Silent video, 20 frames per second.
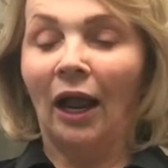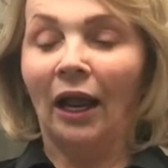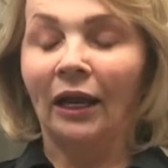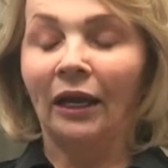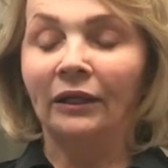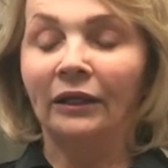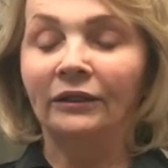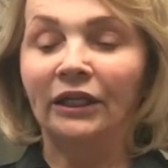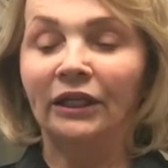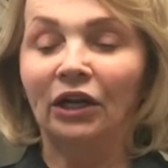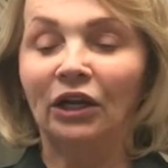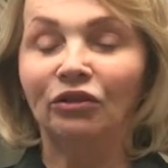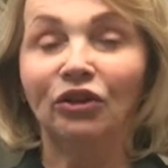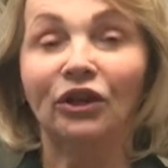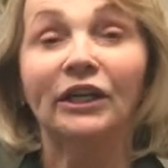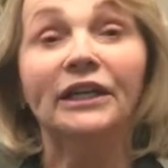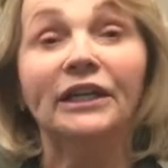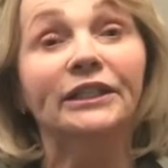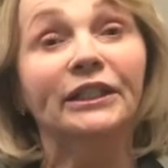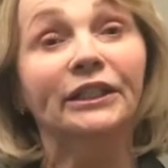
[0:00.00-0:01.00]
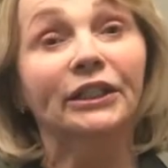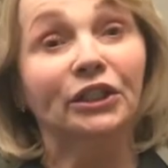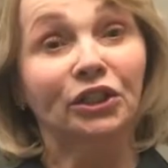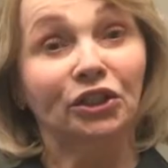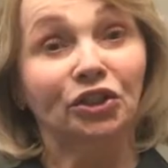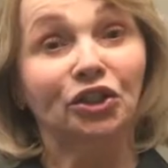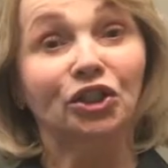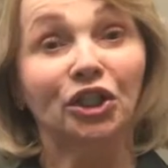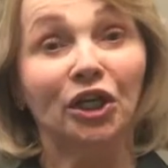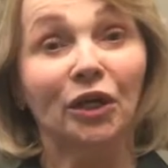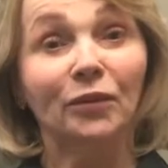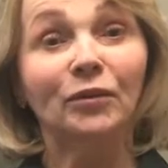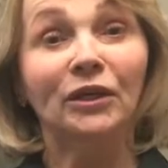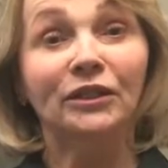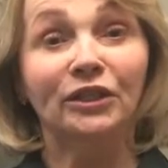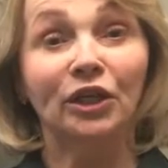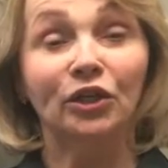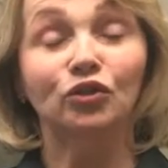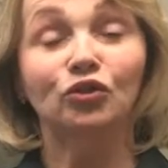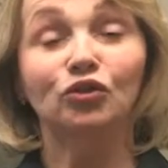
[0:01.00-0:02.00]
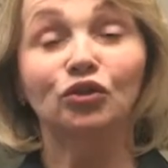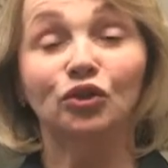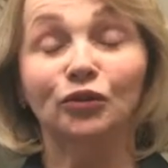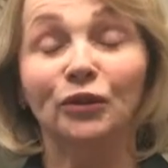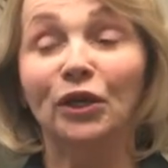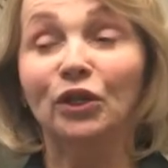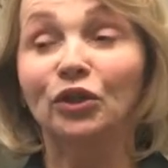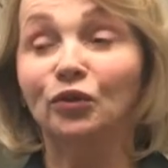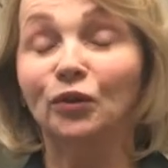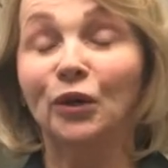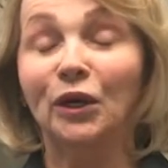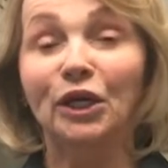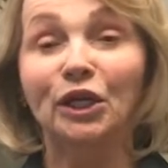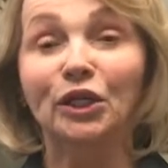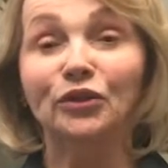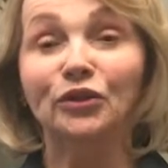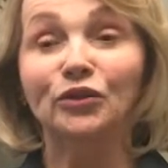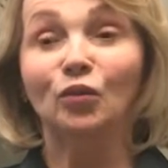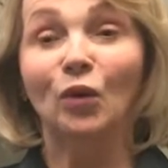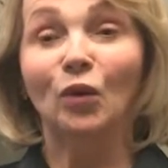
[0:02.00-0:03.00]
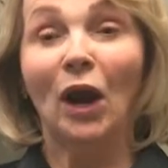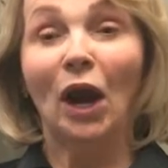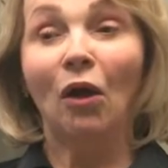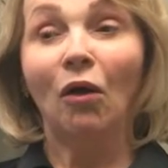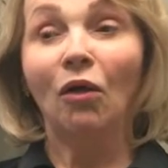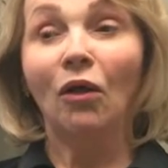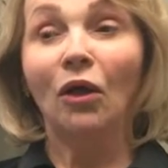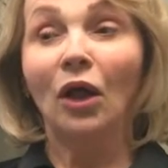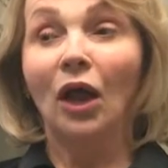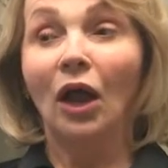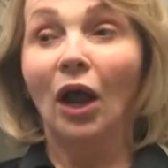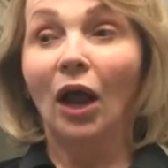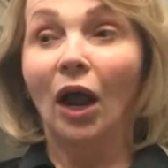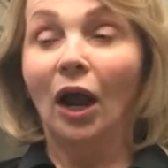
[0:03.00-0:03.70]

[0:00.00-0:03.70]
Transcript: that I thought I did at the gym because I do strength training as well.